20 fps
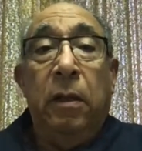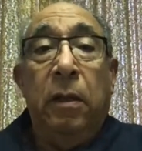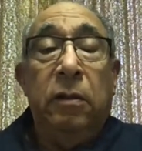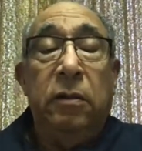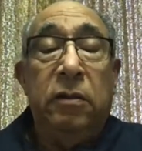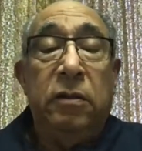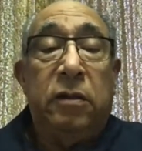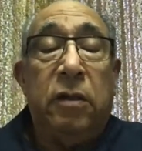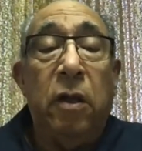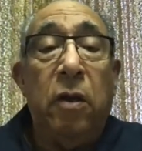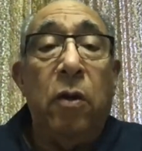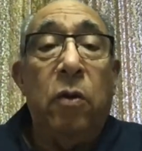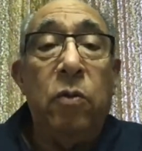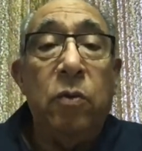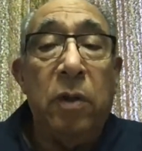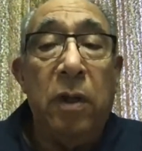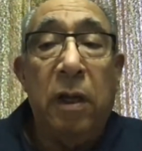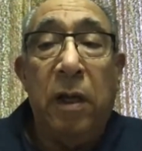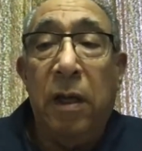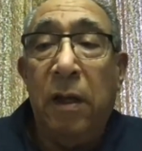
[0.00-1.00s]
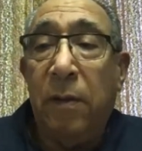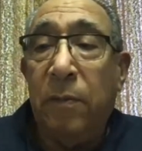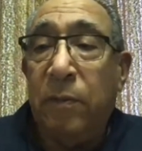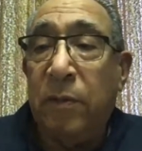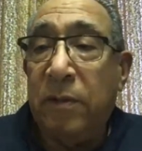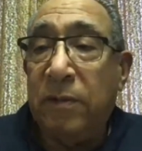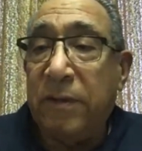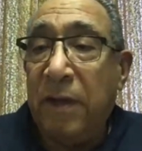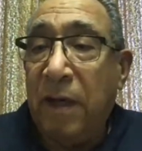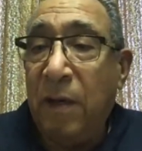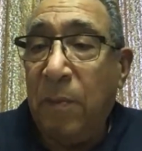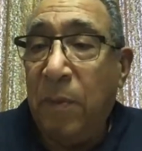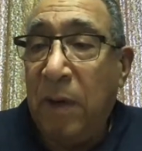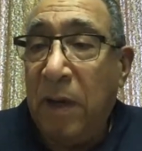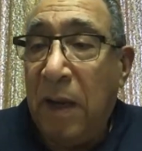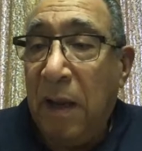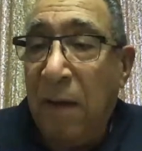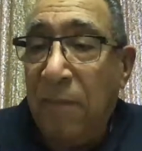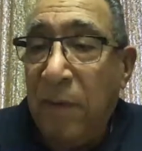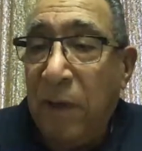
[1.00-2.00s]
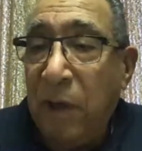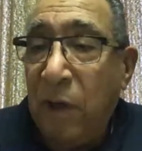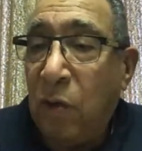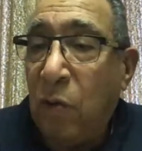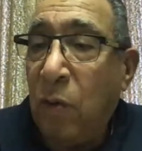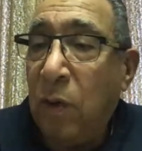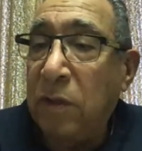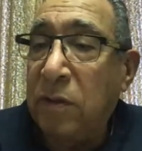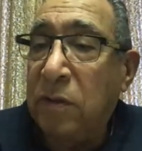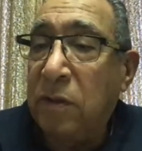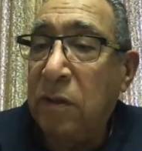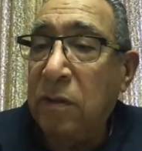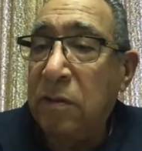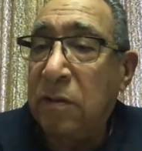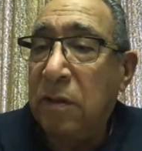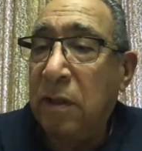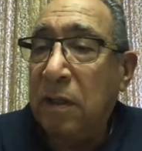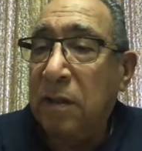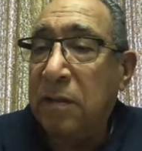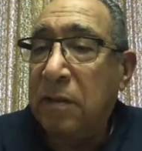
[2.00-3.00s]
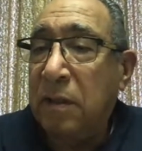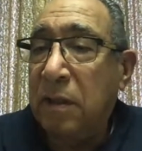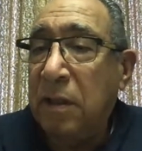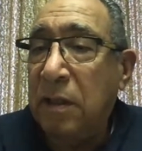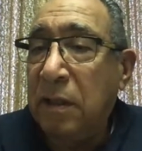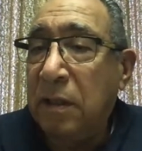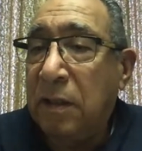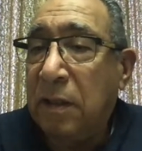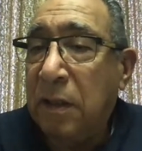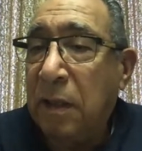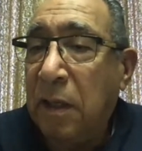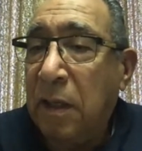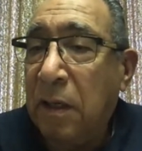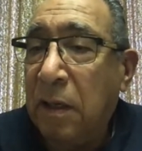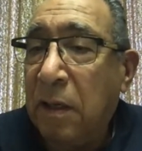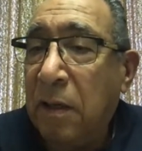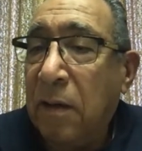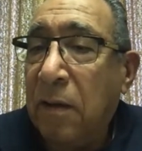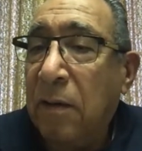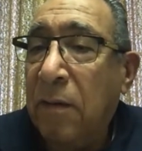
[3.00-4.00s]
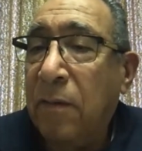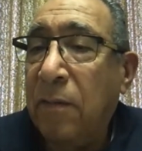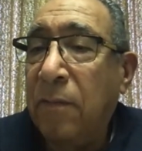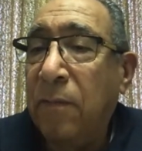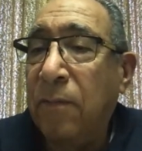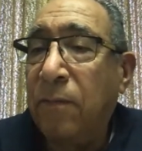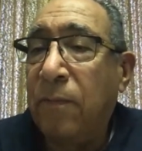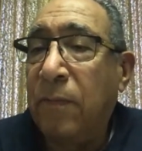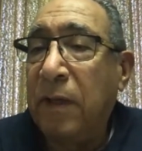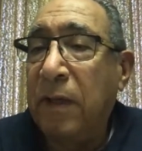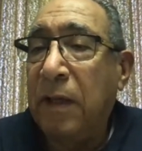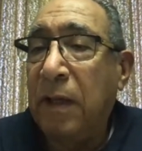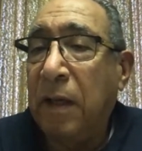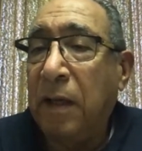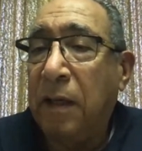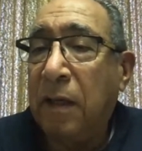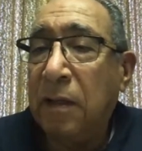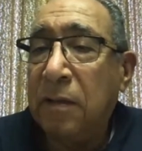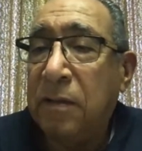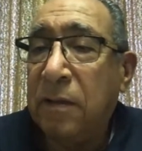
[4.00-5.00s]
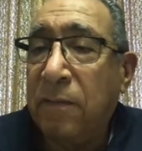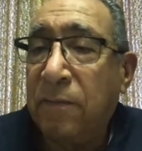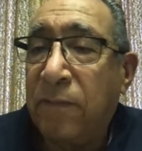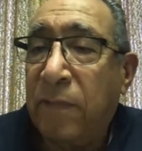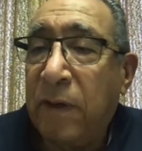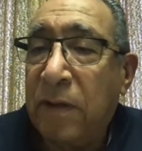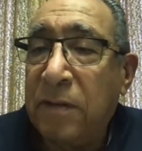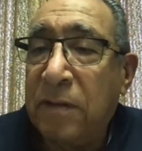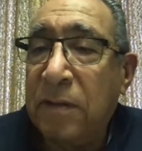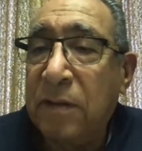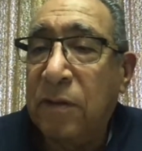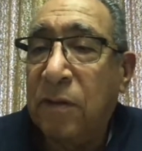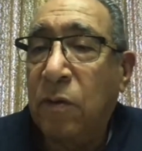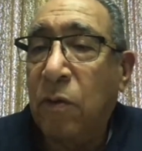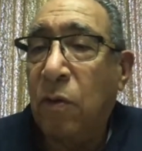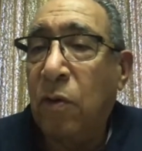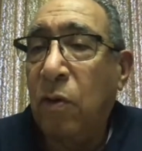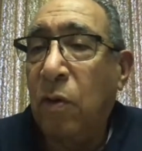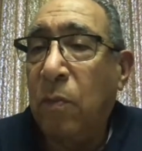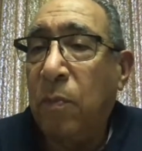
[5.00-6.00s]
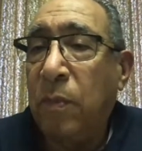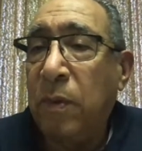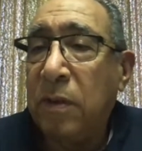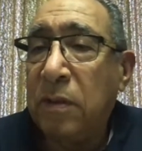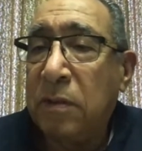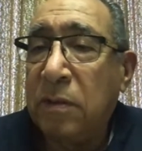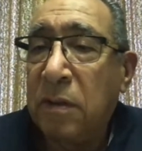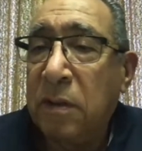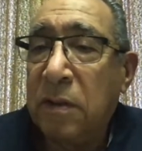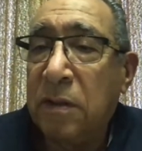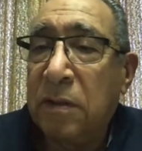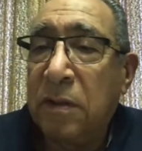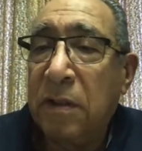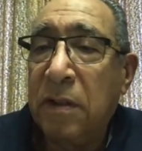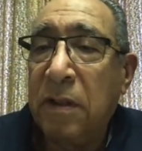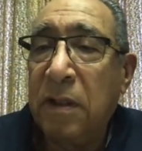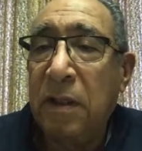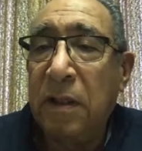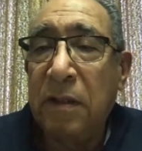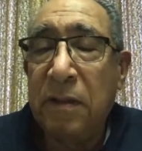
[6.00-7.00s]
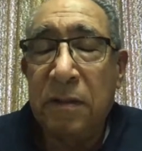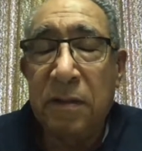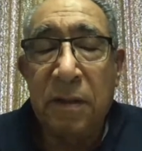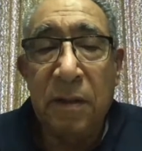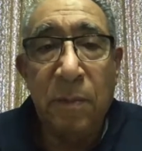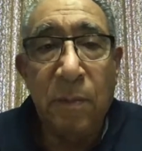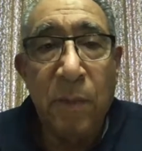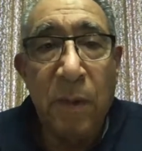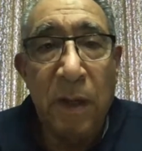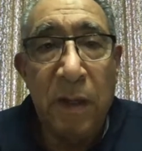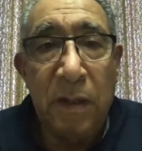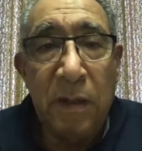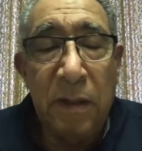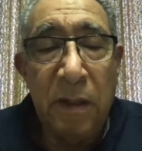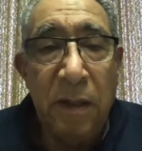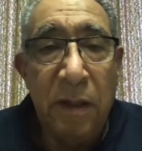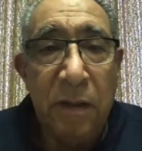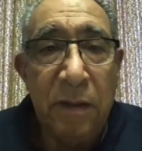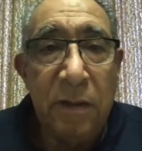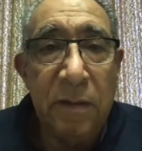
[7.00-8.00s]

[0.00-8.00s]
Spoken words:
So, does anybody have any questions, Estelita Villegas and Francisco Lopez and Denise and Maite?